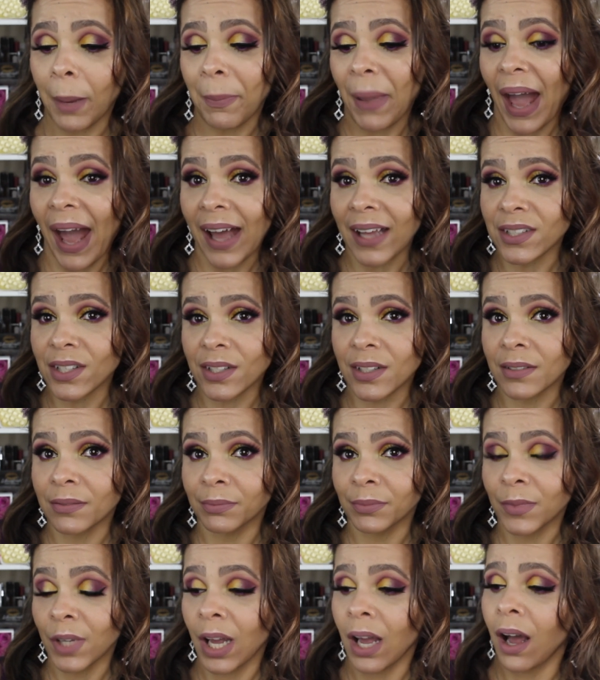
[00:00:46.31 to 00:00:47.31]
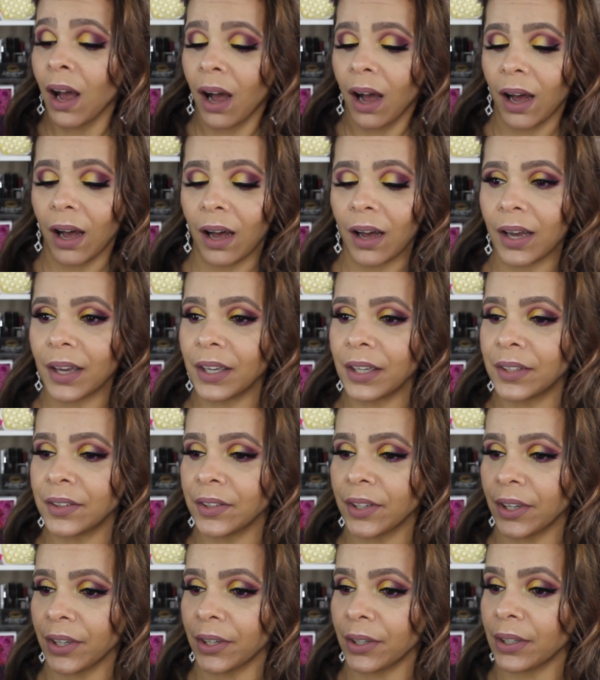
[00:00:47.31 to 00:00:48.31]
pads in
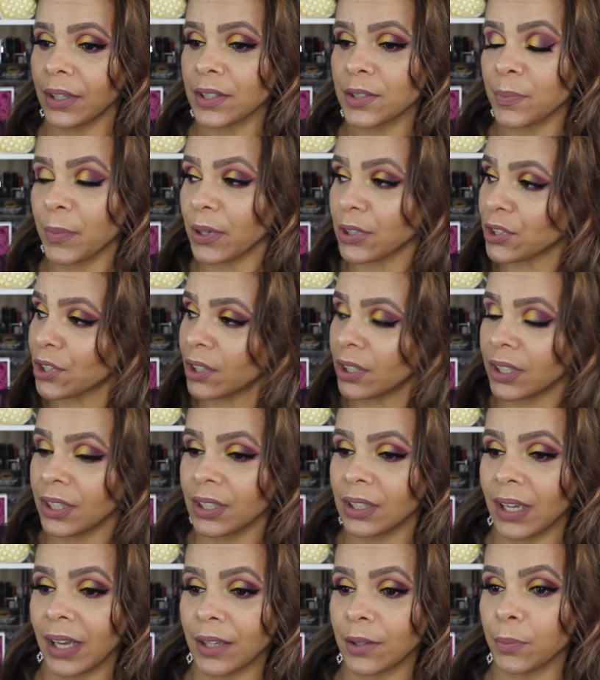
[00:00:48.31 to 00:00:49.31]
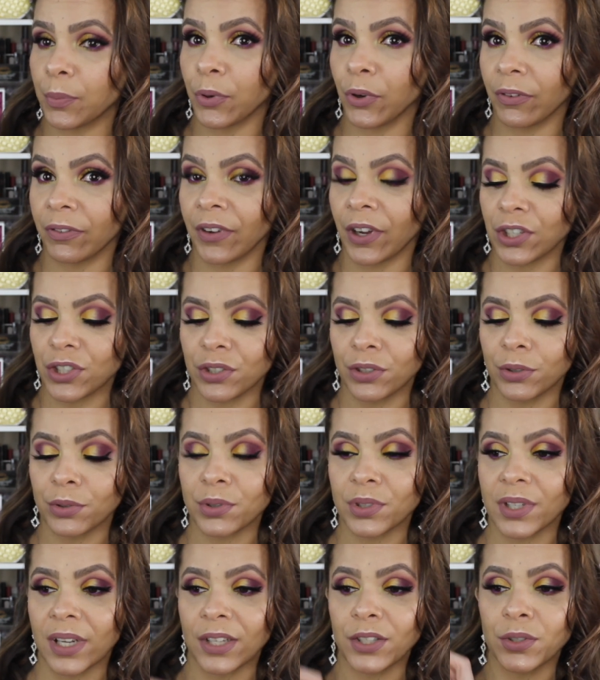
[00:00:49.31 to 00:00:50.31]
their, especially like
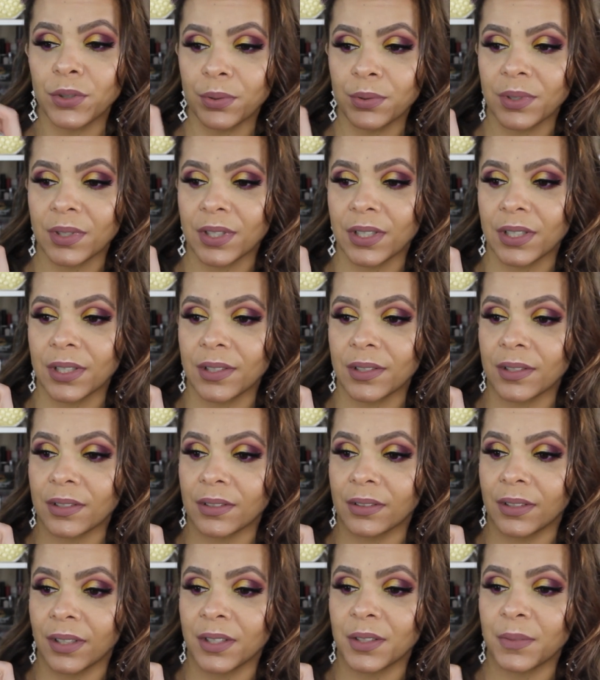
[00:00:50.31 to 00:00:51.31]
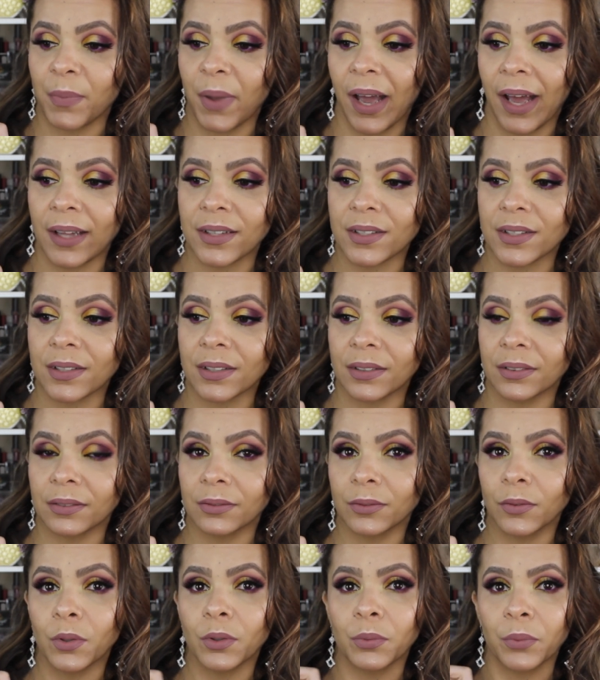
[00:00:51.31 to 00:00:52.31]
professionals, they use these pads
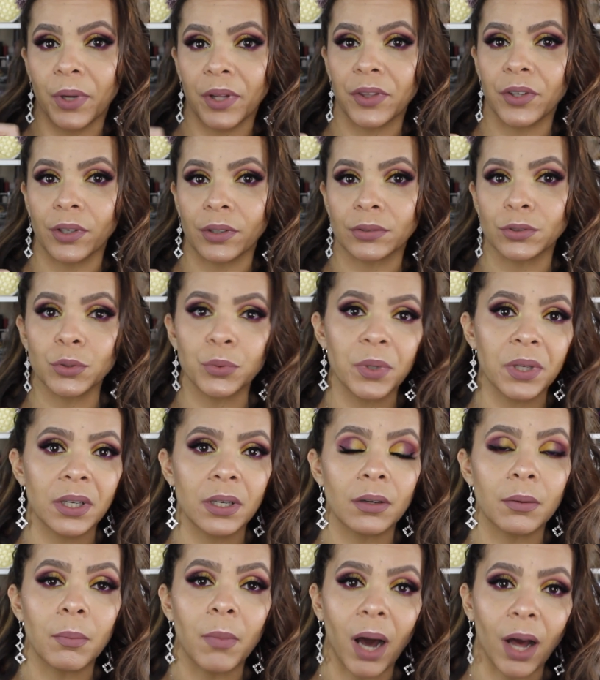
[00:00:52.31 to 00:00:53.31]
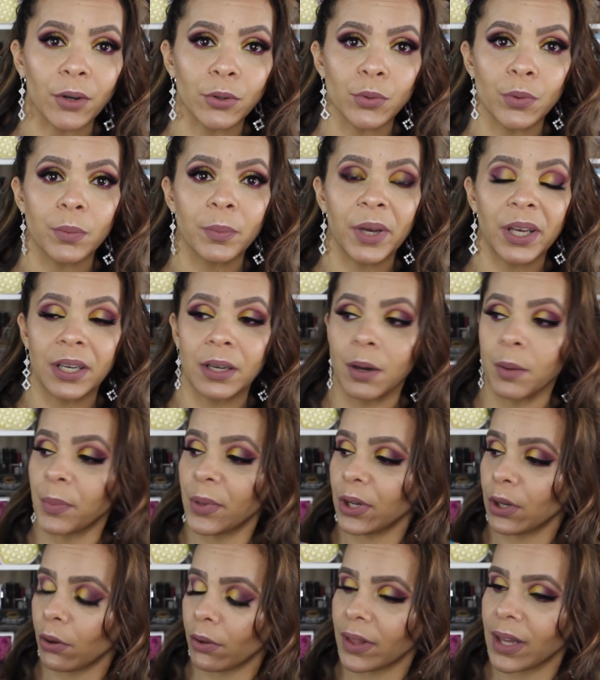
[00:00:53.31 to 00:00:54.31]
when they're doing model makeup
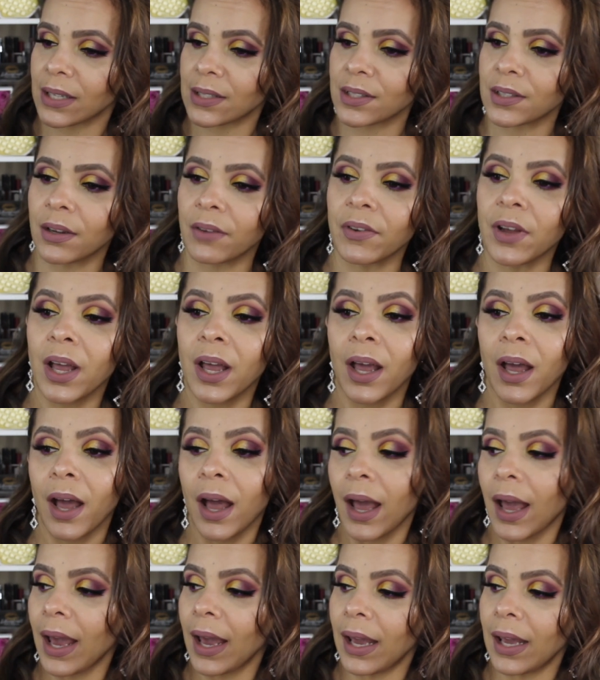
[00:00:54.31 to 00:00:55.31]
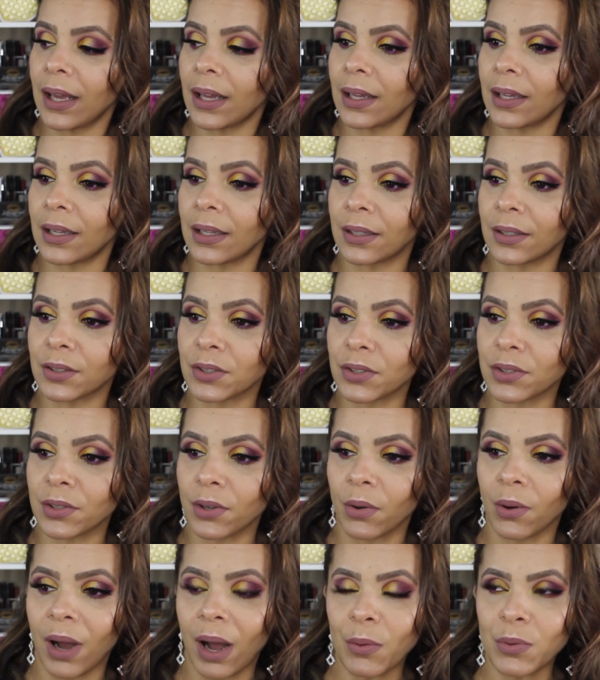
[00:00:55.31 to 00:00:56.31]
and all that stuff. And
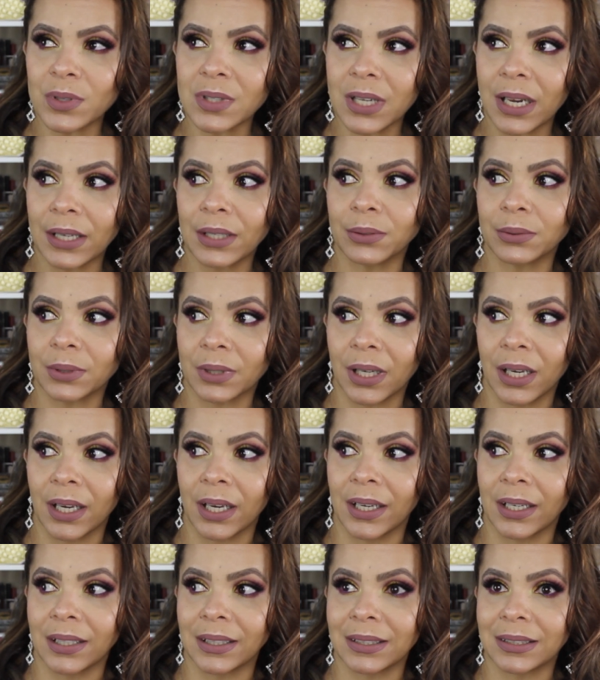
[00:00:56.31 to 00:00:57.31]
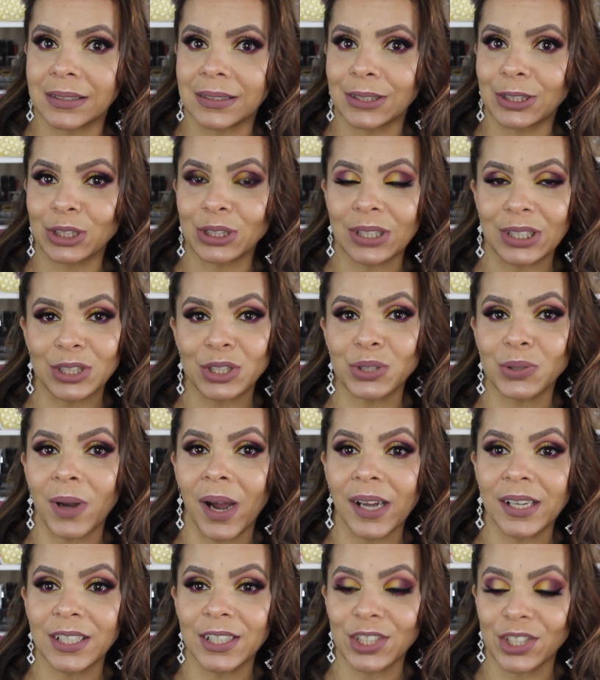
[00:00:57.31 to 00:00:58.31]
so I was like, okay, should I
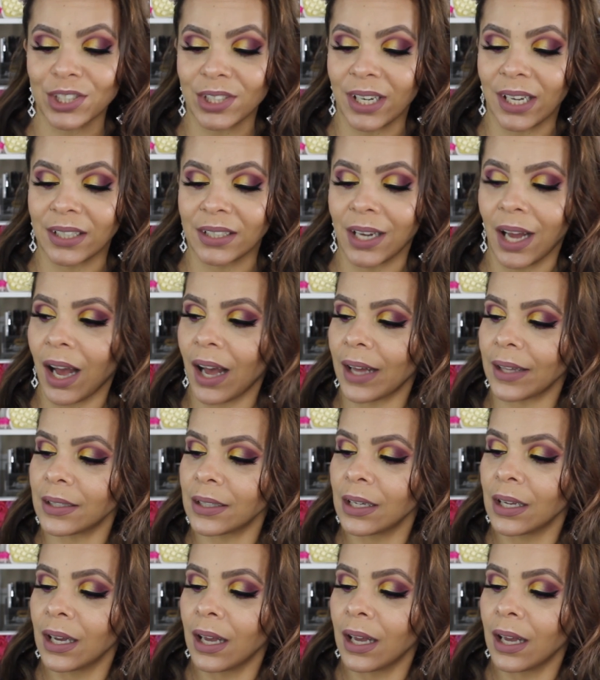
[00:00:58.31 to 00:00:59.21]
try it? Should I not?